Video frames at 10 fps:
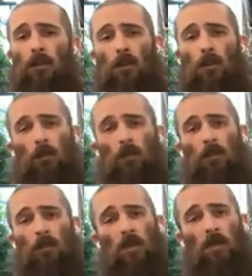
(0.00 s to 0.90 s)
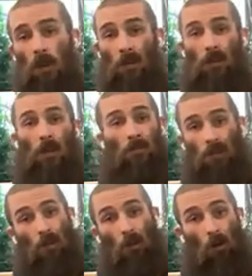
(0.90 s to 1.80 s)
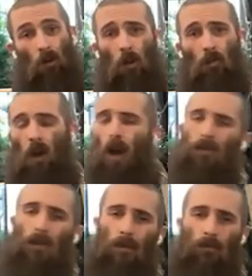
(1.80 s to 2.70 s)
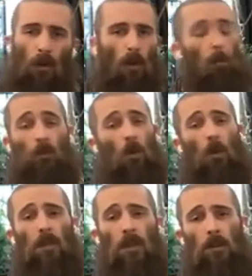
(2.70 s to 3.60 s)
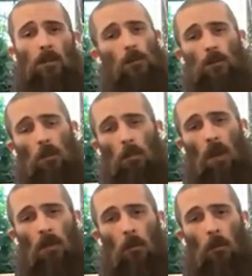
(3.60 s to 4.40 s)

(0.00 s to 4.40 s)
to the people that are profited from, which won't be the consumer, by the